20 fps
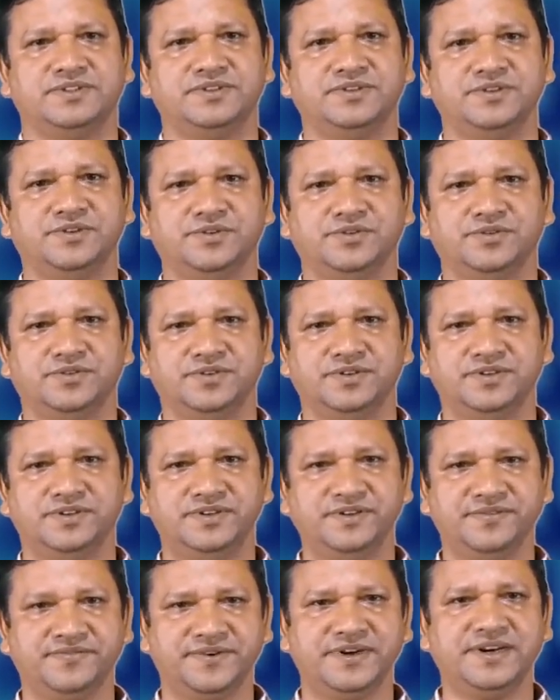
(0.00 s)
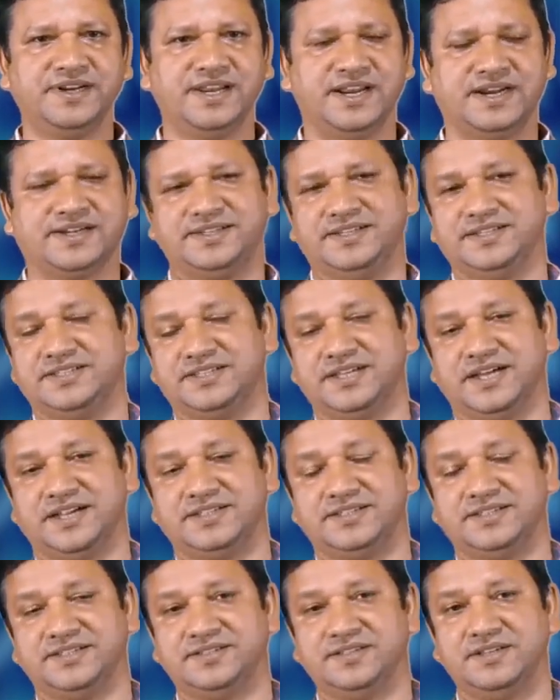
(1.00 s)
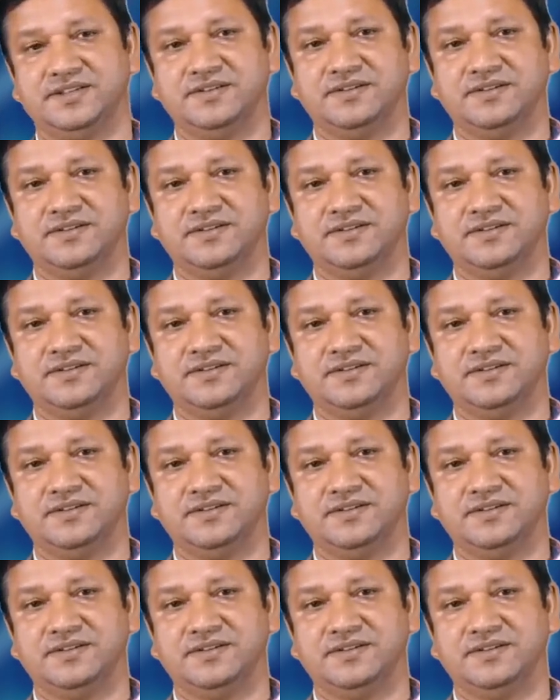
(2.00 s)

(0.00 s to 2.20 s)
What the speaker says: due to different electric charges.